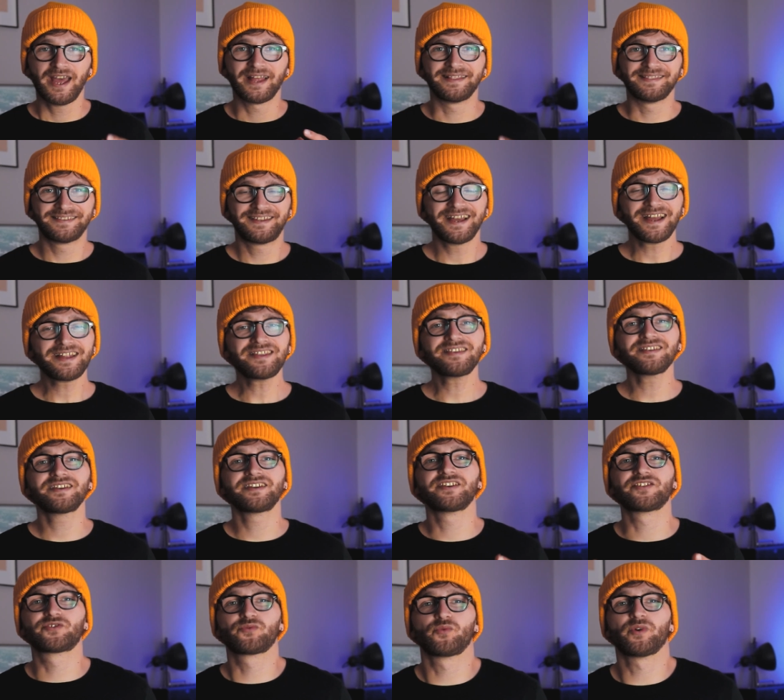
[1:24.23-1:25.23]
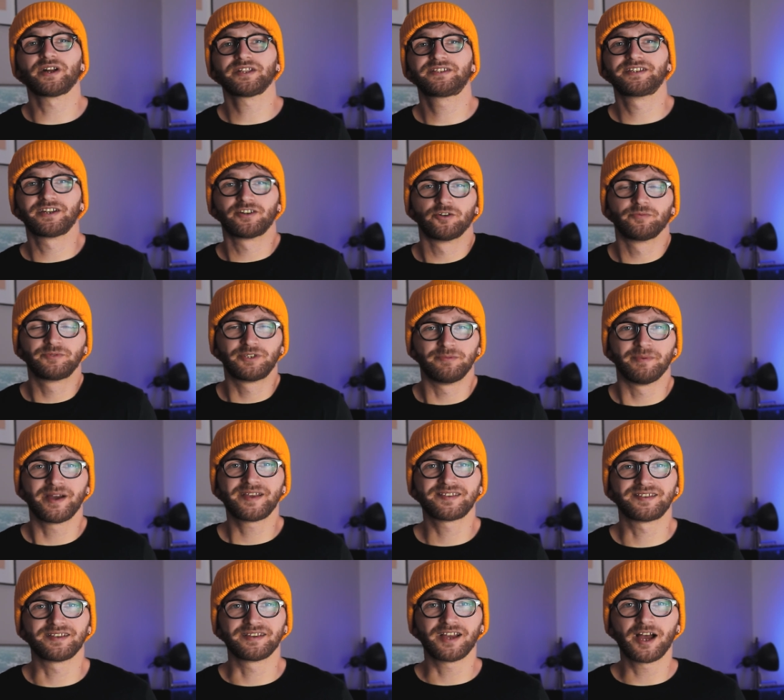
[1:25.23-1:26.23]
And that is what they are
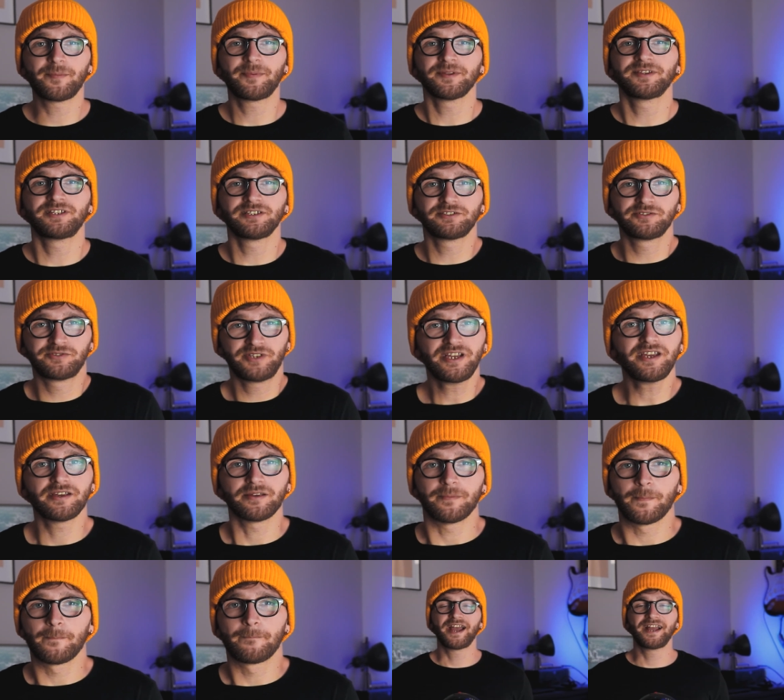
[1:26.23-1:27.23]
optimizing up until today.